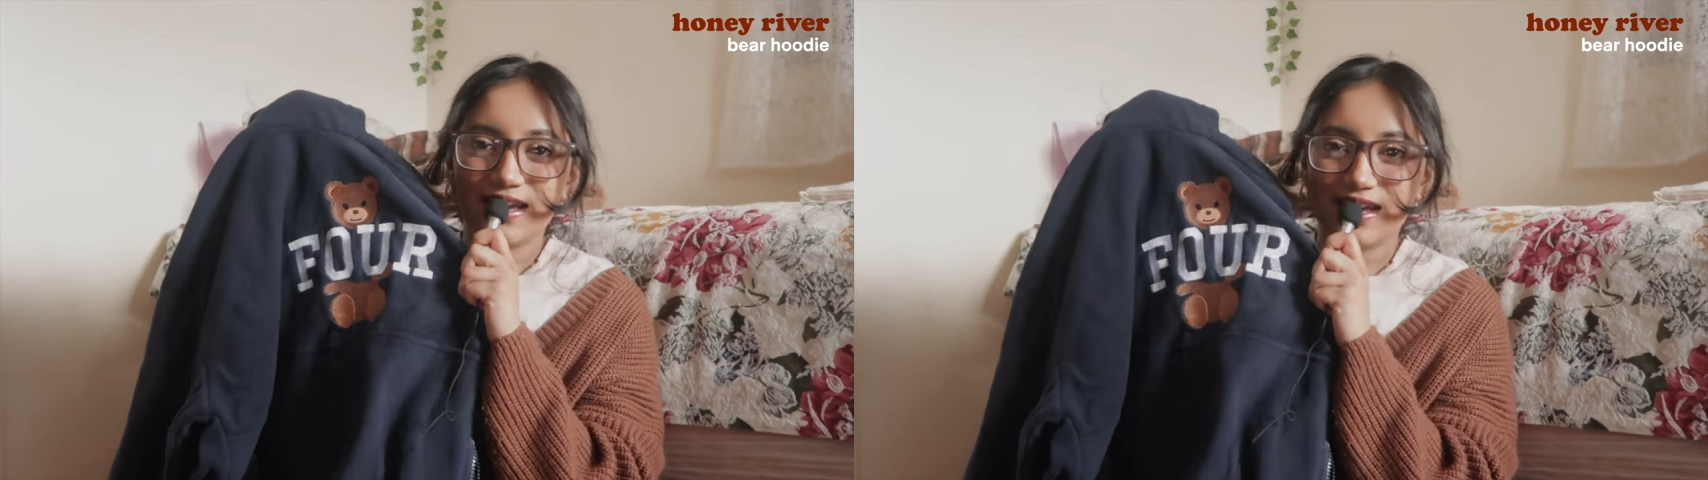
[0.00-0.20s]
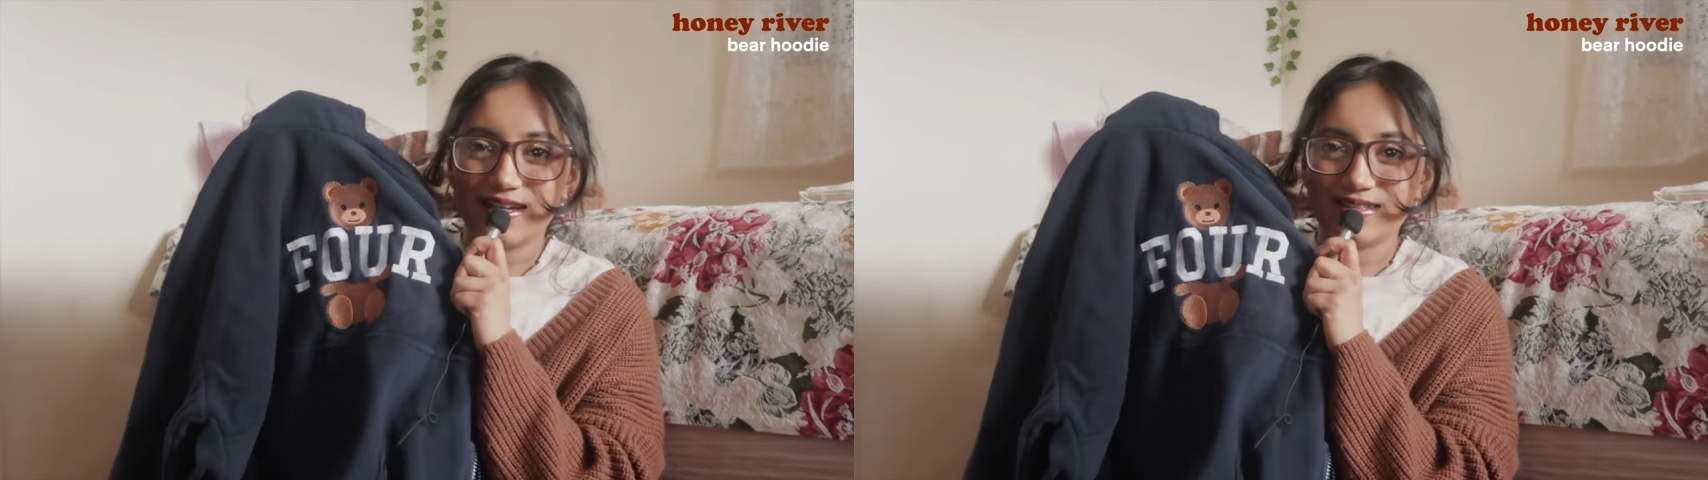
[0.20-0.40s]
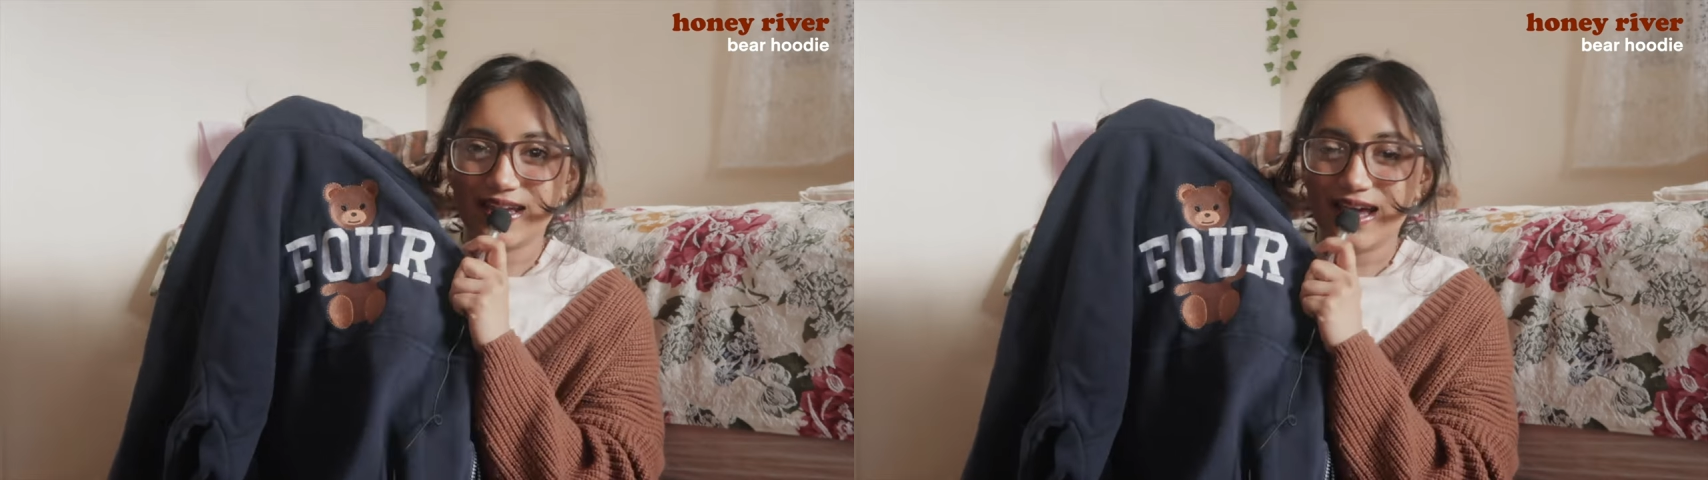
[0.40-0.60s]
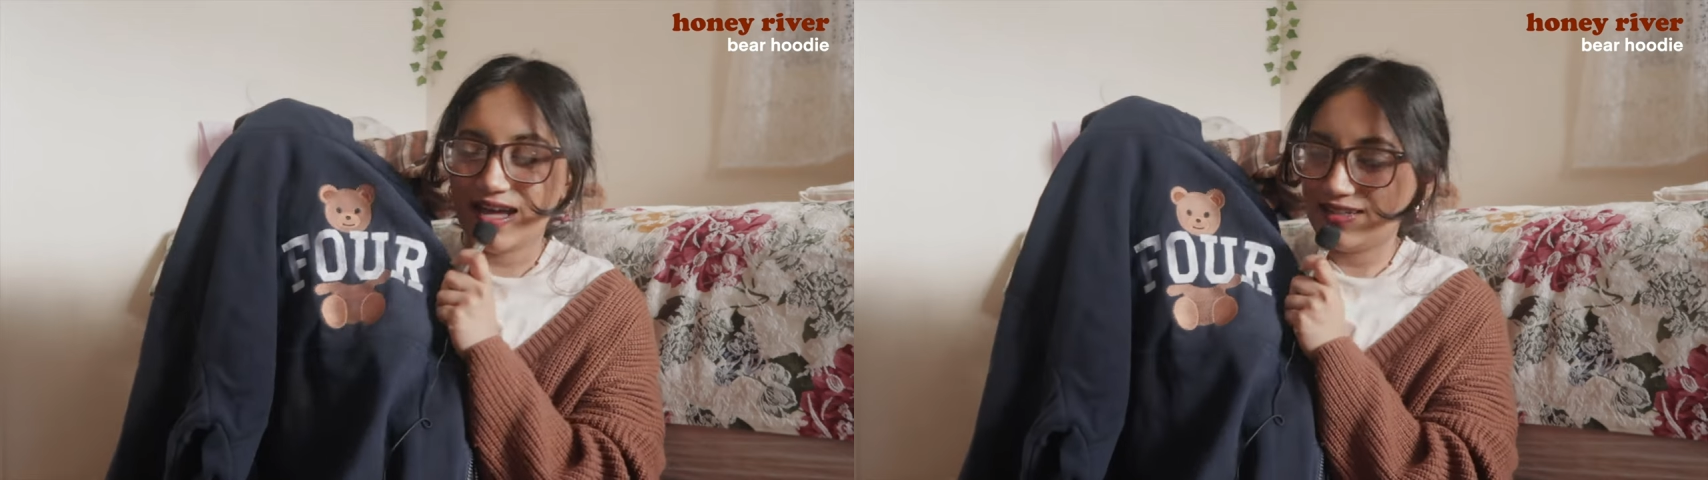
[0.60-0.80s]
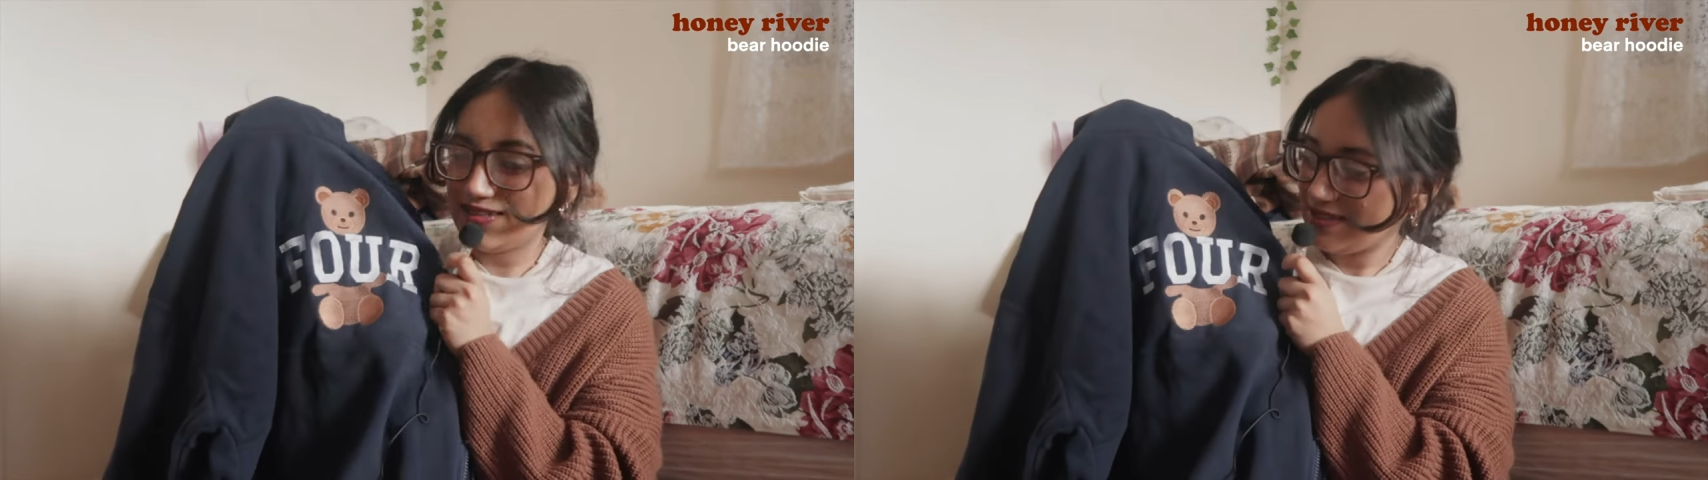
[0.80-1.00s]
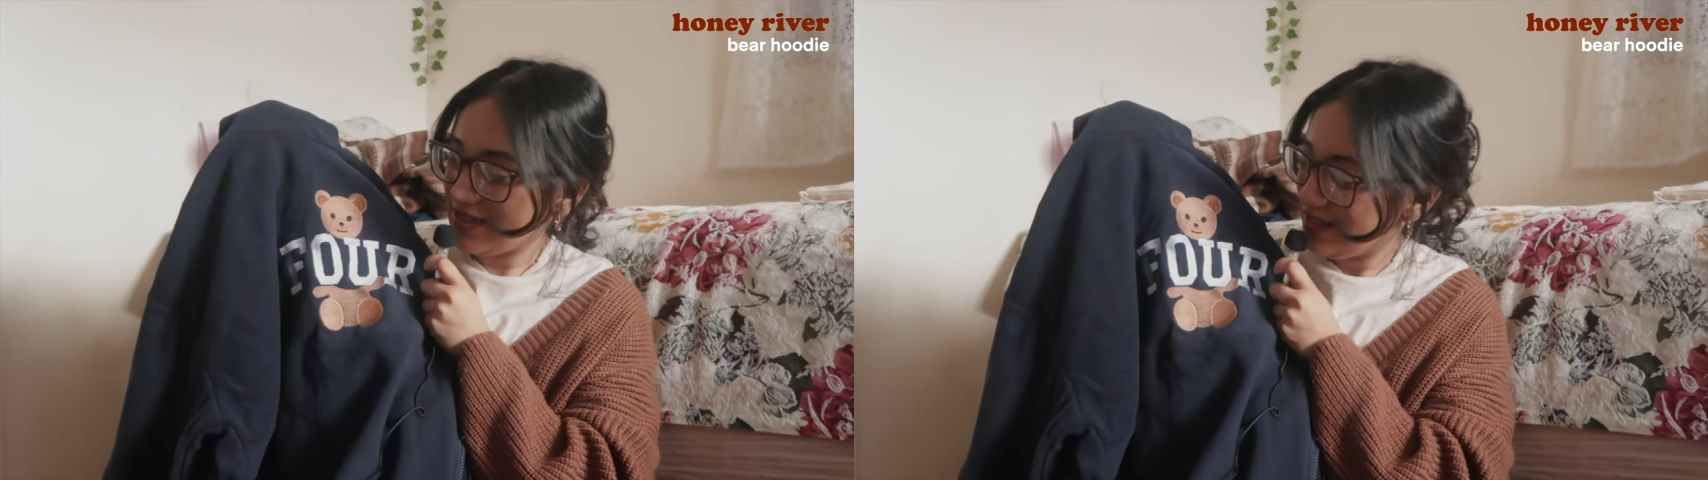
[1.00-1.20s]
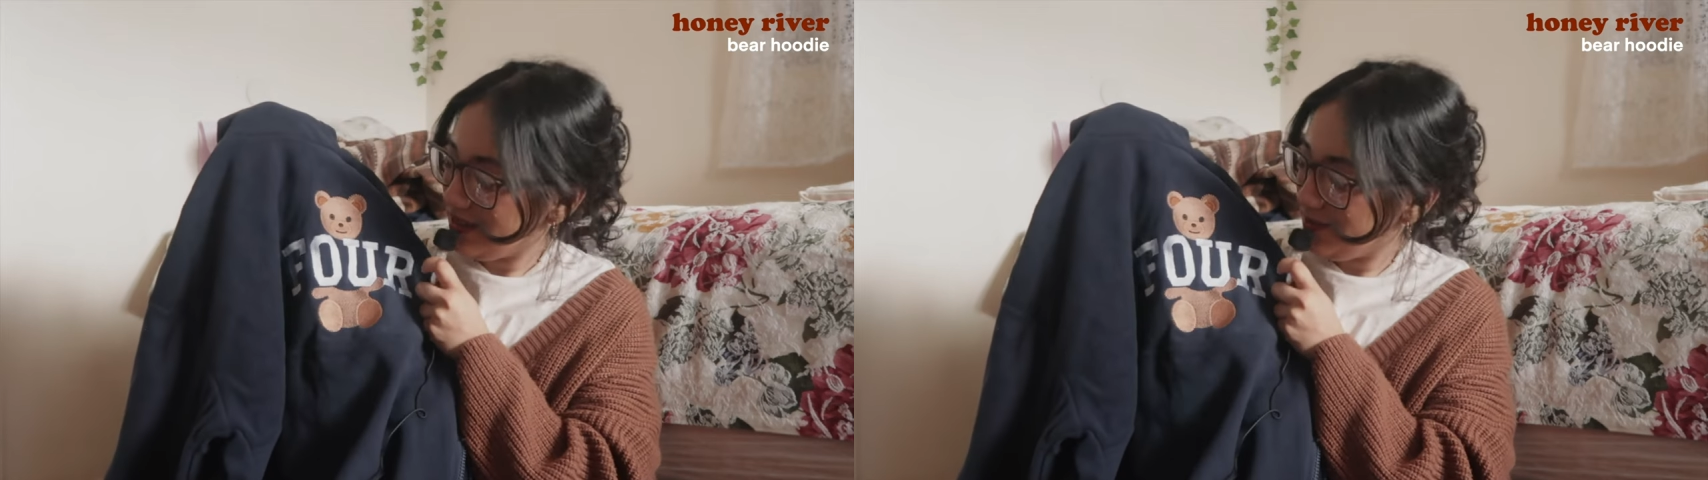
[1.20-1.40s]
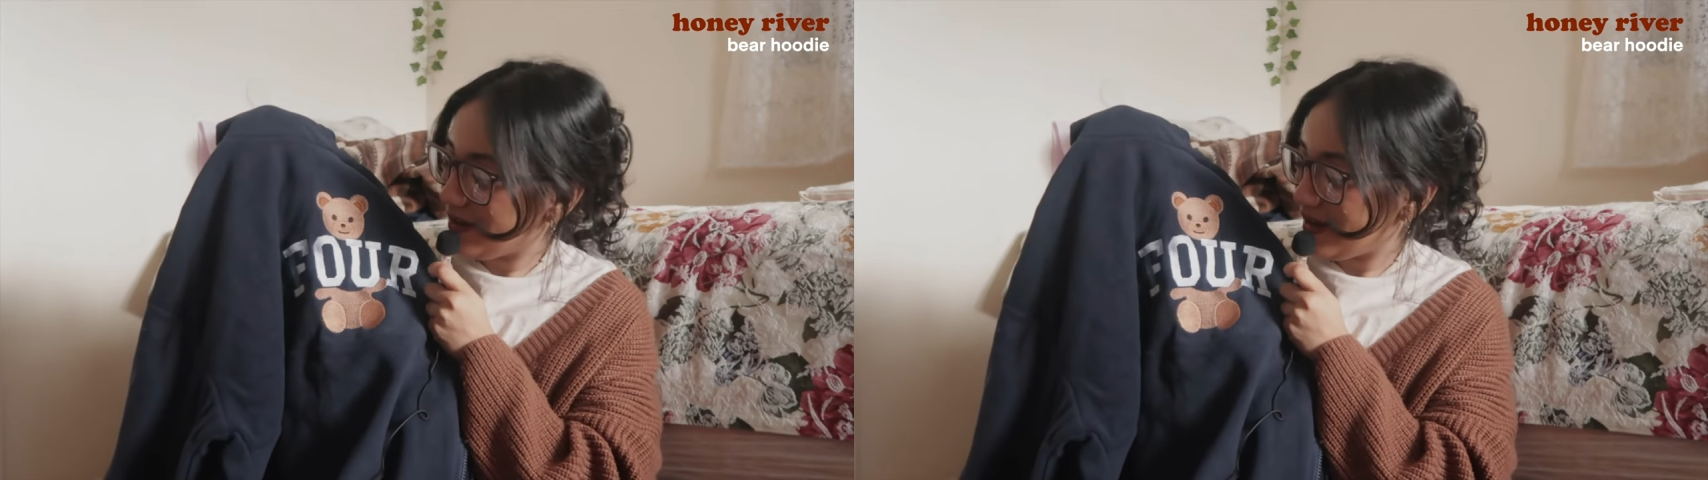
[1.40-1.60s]
and it has a
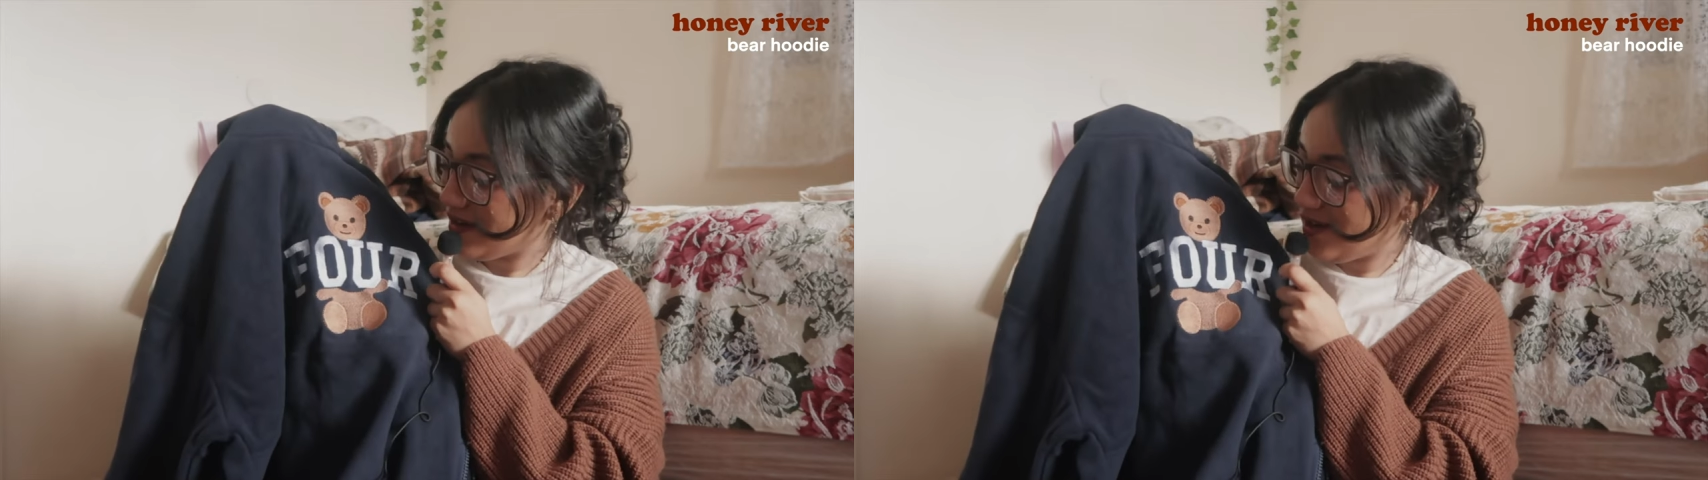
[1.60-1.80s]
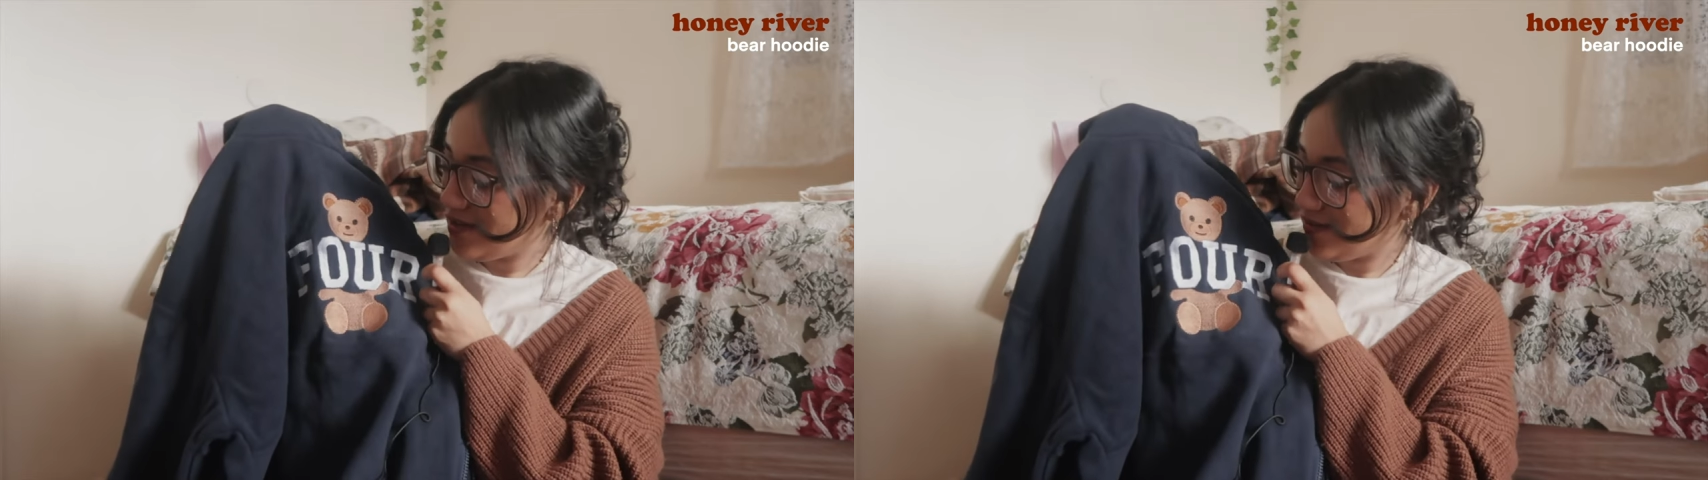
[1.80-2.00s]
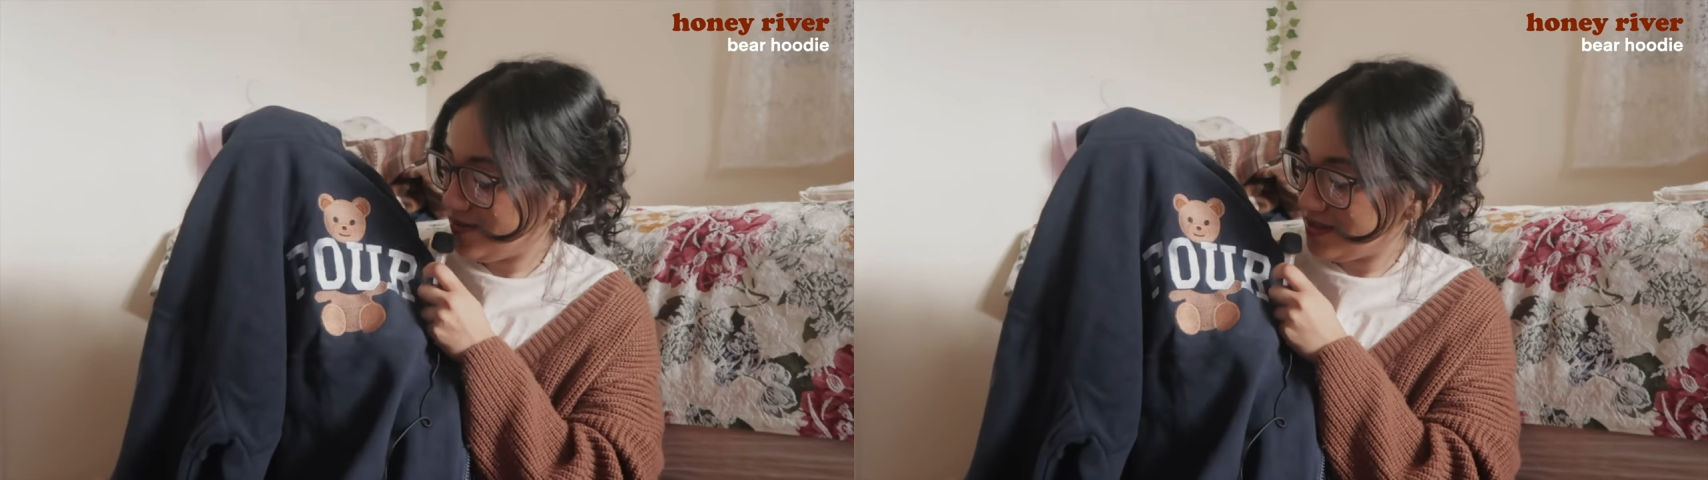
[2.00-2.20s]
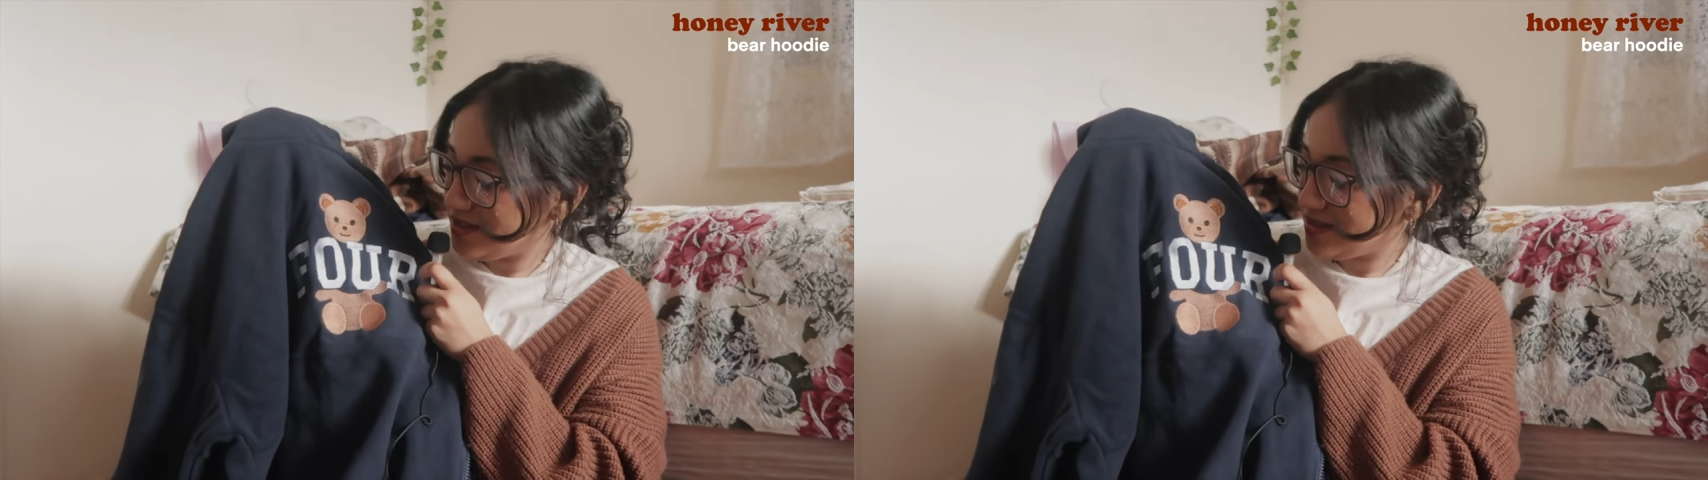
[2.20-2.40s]
tiny bear on the front.